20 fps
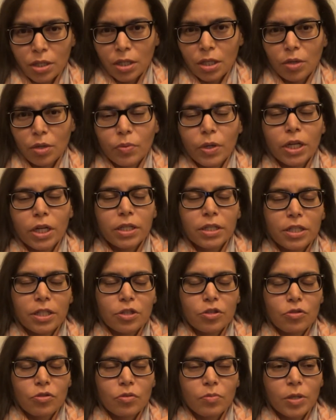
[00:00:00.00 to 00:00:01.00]
he really
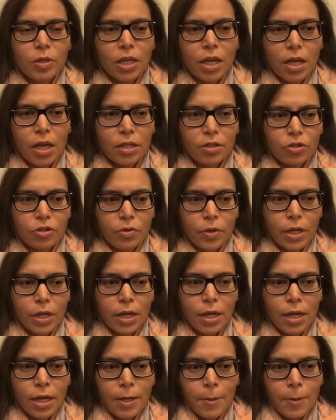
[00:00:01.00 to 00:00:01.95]
needs to be cantering